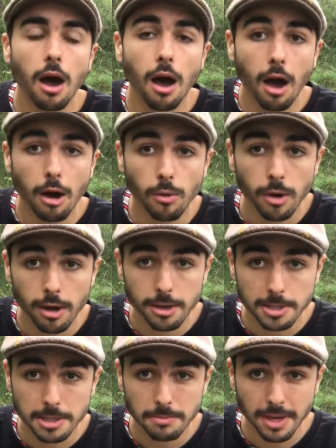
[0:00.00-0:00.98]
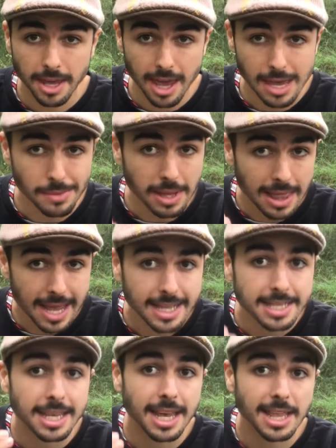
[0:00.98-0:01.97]
artworks became
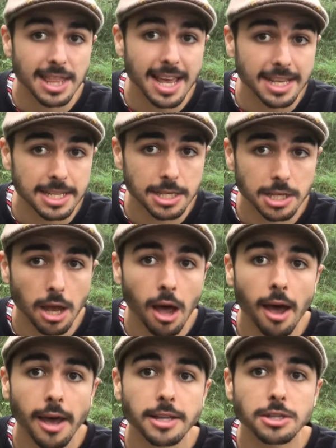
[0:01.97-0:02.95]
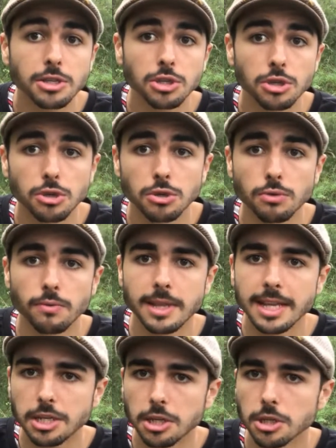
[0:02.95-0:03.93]
less and less tied to
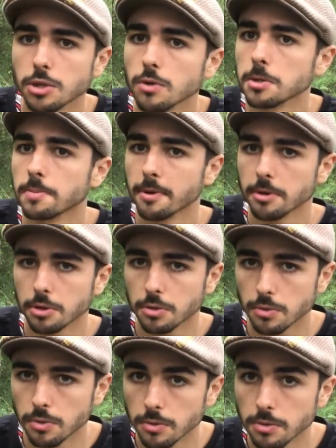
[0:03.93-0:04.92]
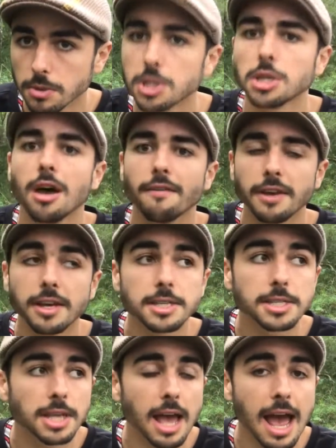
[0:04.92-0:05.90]
religious or spiritual
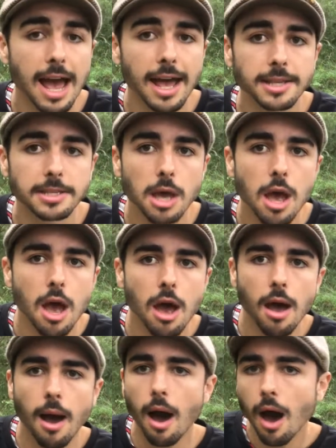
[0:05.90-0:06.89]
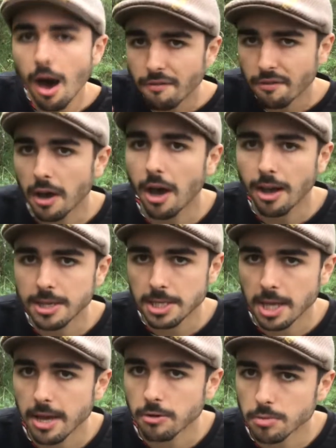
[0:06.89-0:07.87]
service, and art for art's
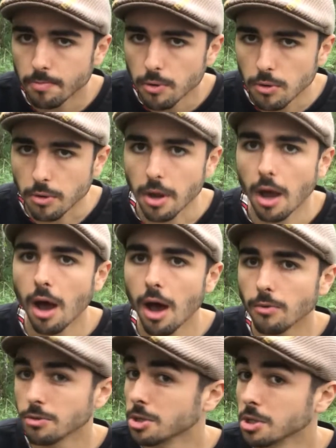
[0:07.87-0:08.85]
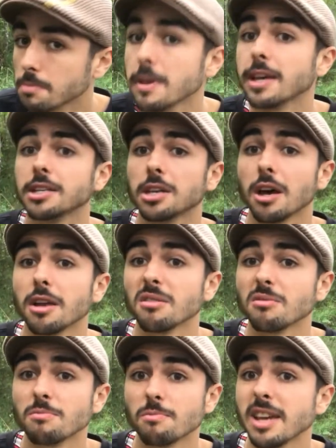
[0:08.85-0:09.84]
sake was born. Art was just being
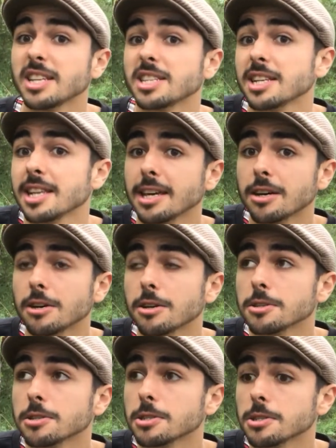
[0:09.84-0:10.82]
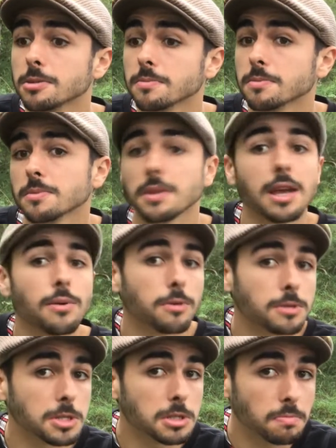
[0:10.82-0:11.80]
done basically because it
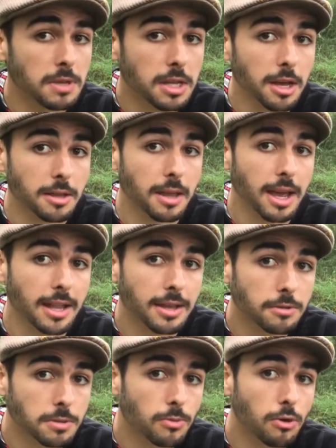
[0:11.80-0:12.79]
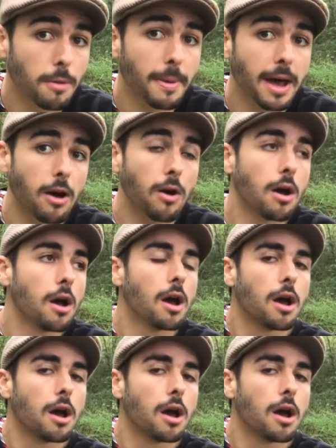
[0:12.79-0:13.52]
wanted to be done, and it was more about